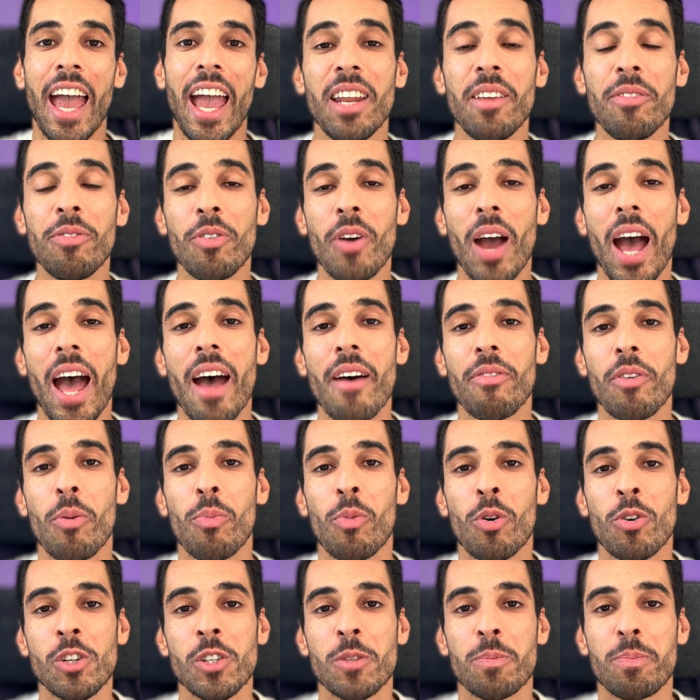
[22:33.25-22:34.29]
And if you
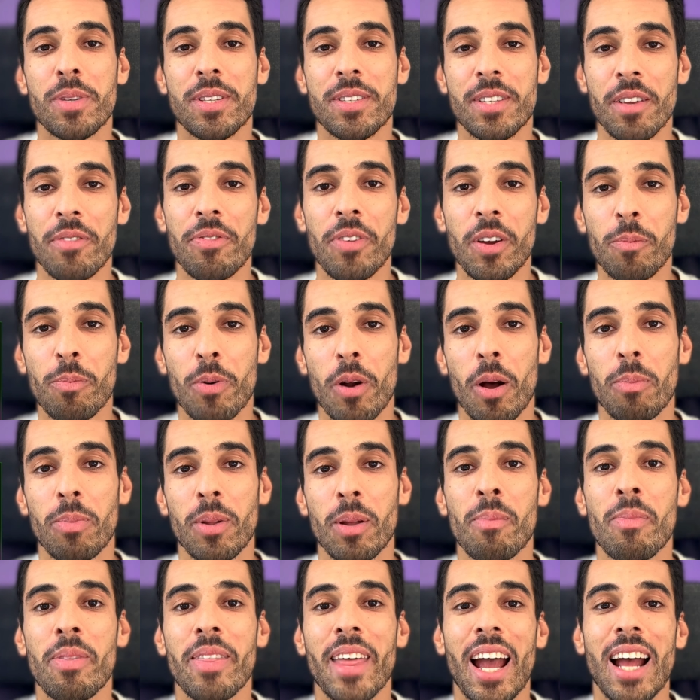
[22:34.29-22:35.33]
have a more specific
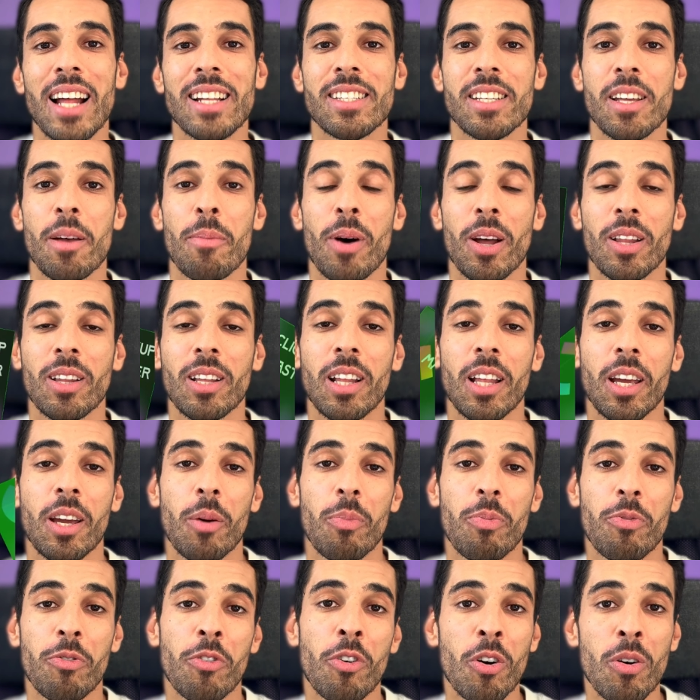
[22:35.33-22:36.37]
problem that's about
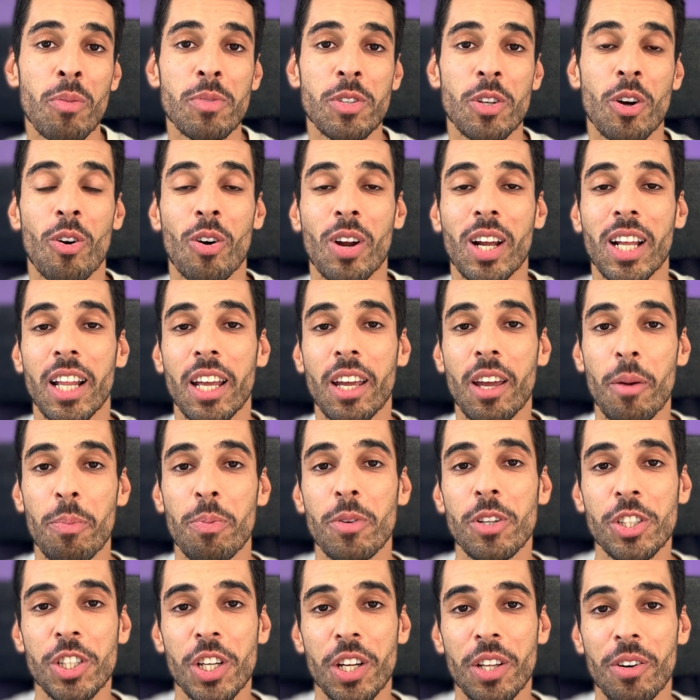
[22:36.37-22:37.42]
ClickUp Forms or
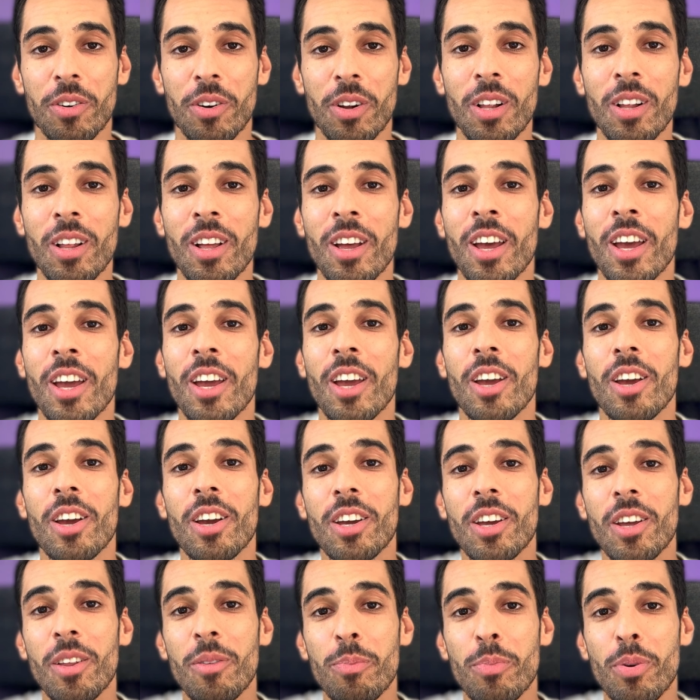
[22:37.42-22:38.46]
ClickUp in general,
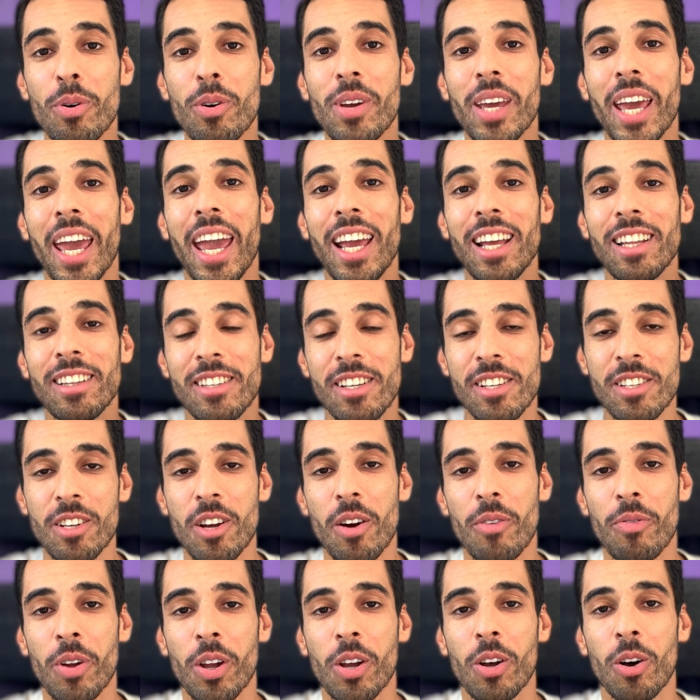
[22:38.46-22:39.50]
you can book a
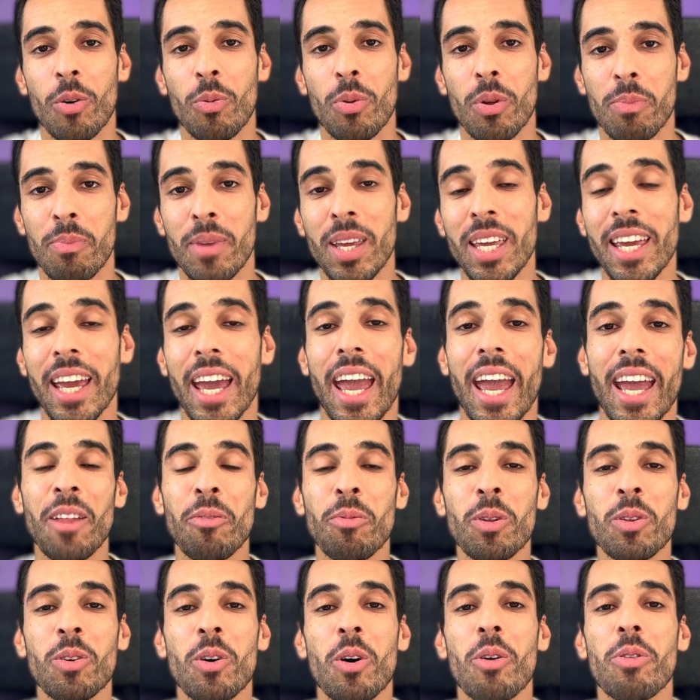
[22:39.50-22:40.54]
discovery call with me
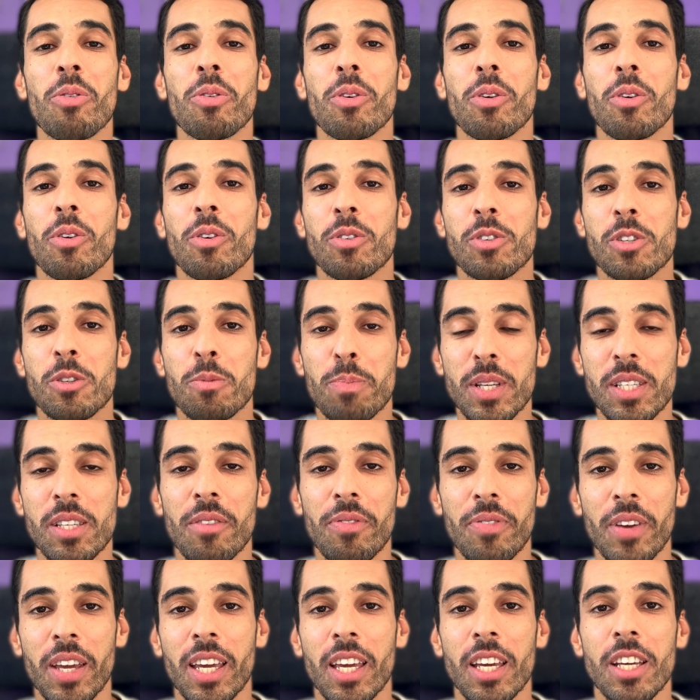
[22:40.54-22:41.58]
and we'll go through your
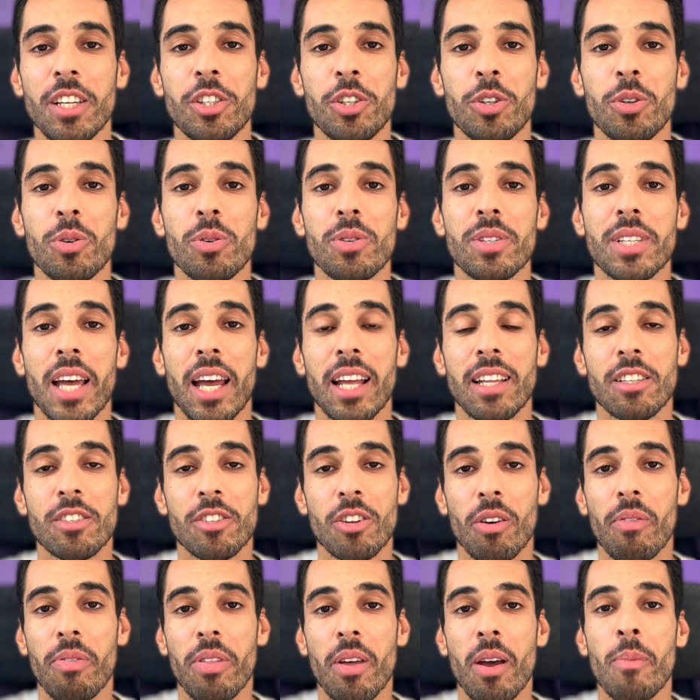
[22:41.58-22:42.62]
specific issues and
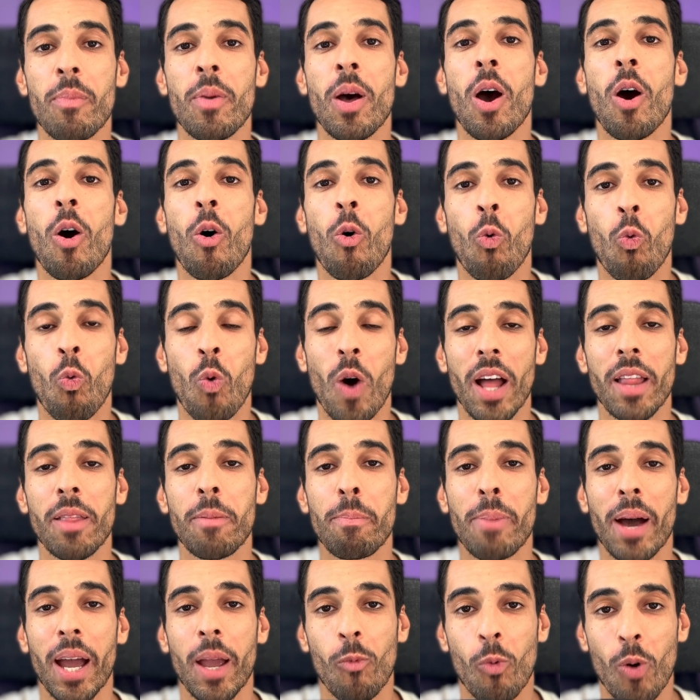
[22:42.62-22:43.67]
solve them
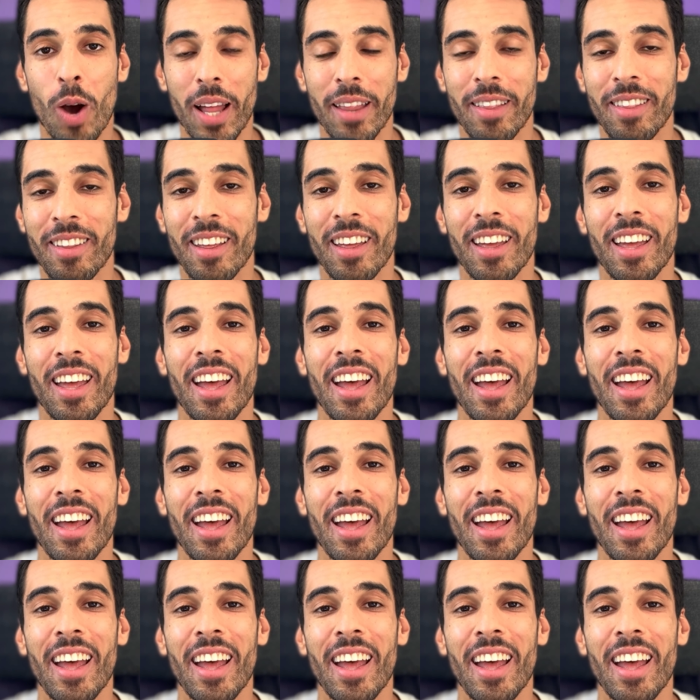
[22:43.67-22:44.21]
one by one.